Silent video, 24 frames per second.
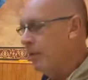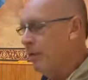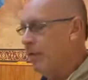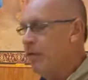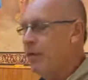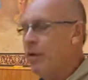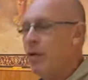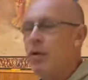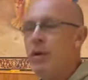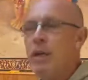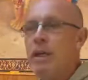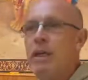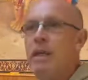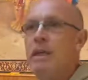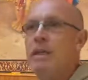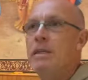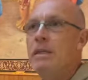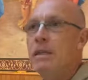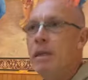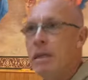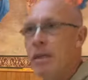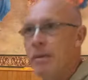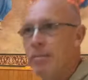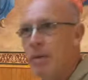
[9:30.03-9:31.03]
very
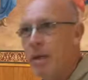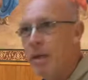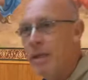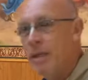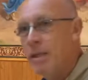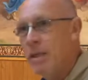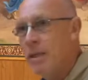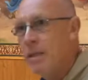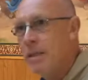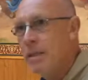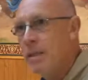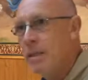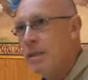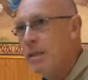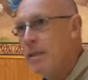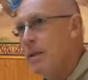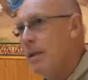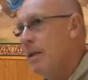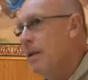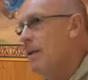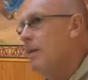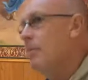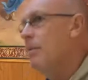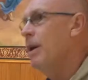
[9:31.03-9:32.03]
easily pleased,
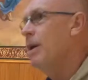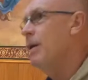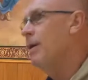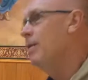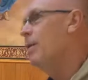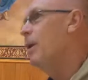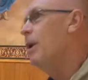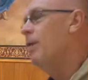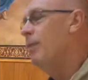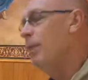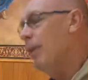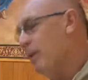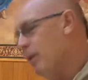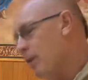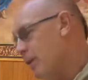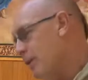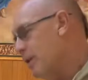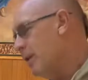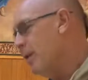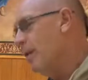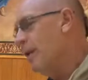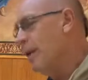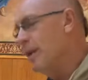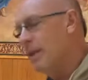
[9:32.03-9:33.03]
but we
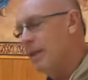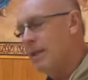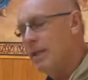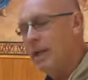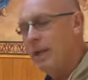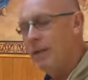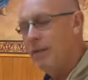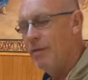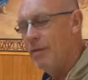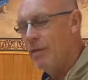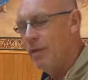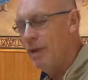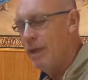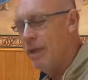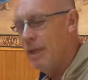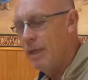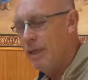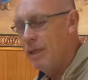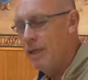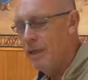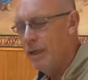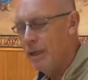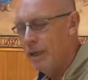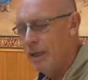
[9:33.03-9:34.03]
also understand very
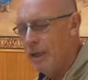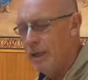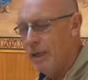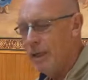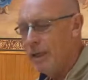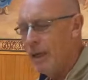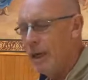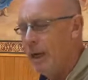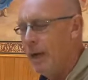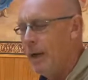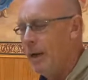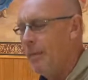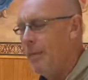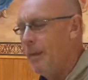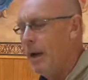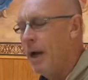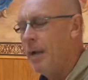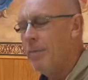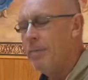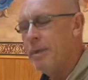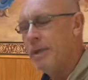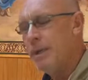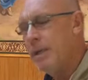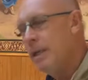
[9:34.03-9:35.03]
easily
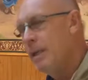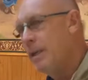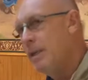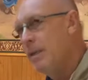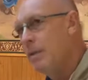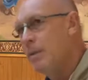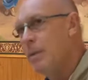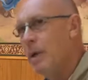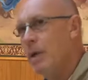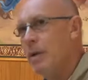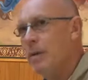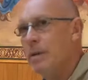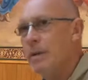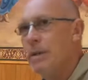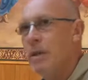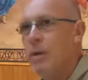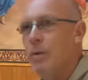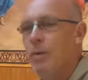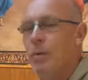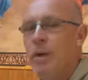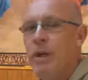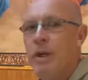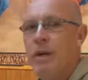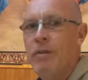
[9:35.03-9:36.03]
upset as well. So
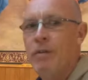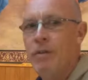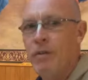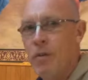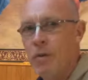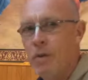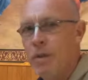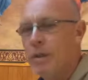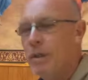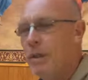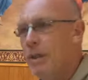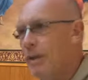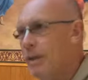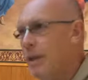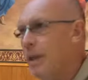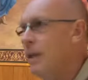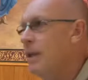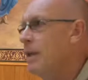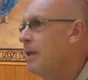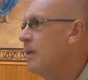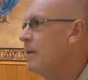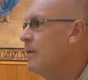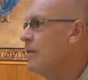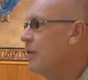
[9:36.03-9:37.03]
we are fortunate that
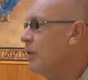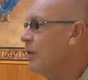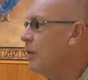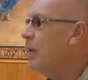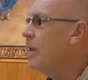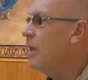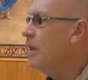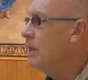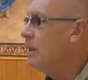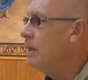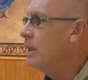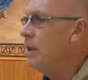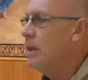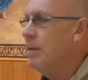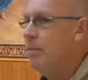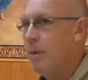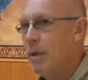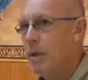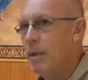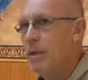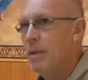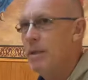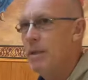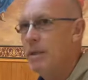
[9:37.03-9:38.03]
he is very easily
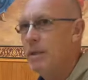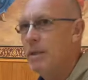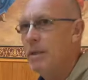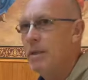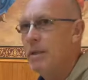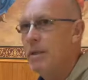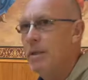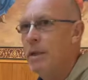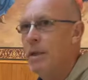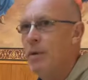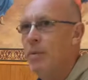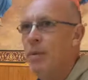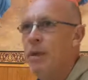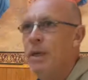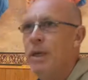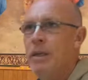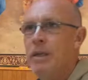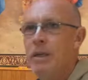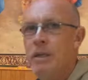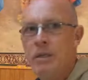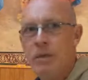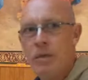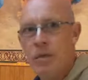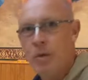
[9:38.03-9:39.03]
pleased. You know, we are
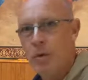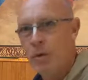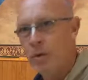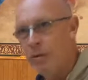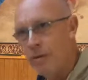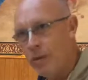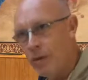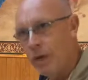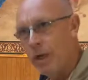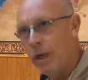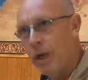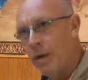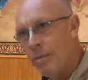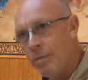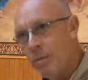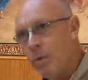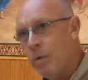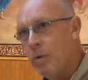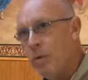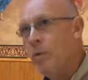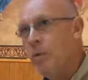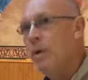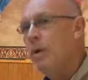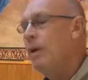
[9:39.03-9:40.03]
just doing very
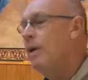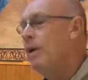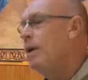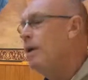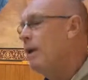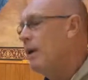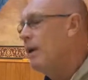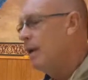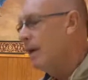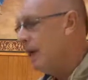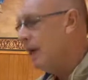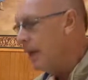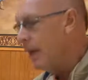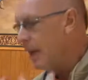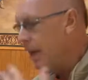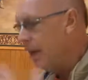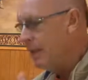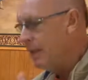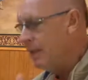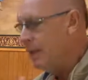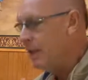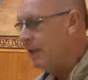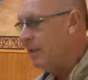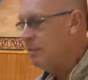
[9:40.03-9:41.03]
humble
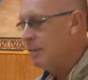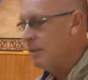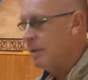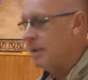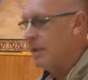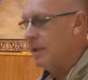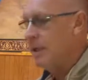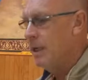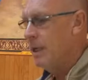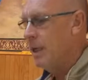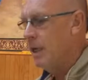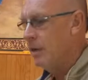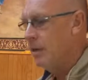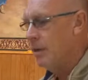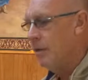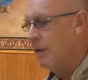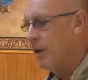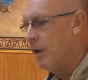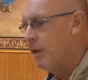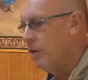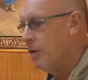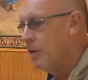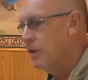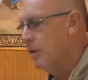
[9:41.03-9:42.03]
attempts in our
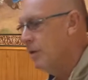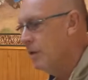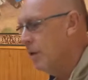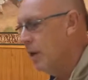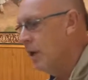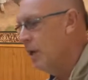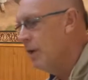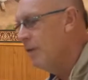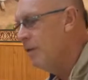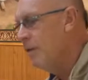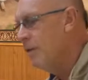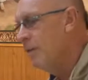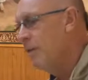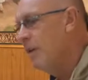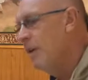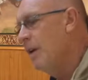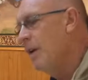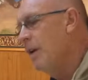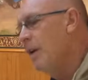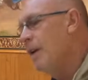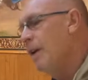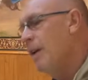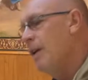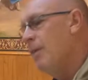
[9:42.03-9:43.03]
devotional life,
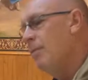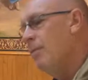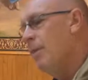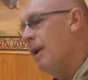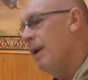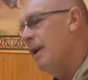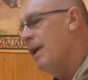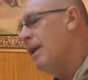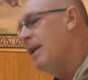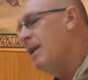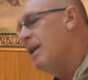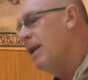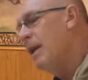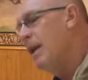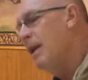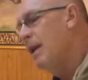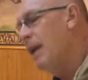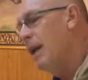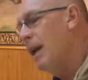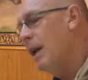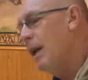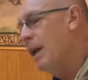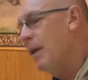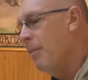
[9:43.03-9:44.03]
but he
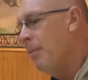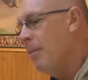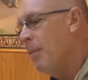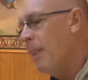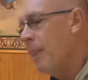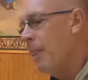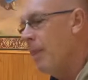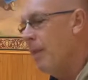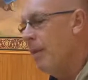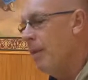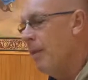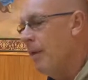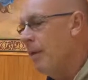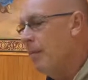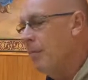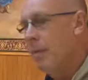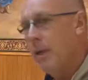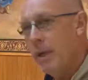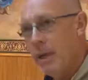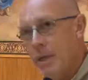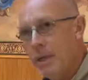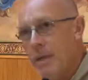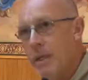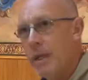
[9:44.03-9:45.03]
can
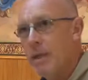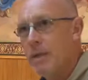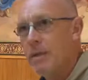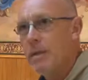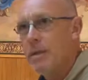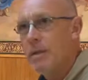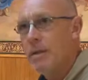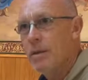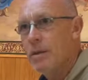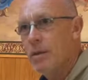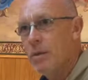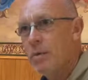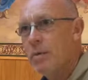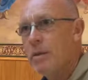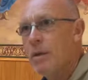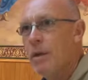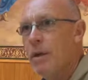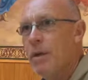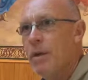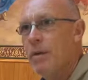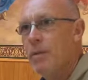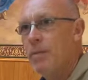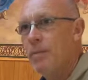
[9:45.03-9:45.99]
bless us also,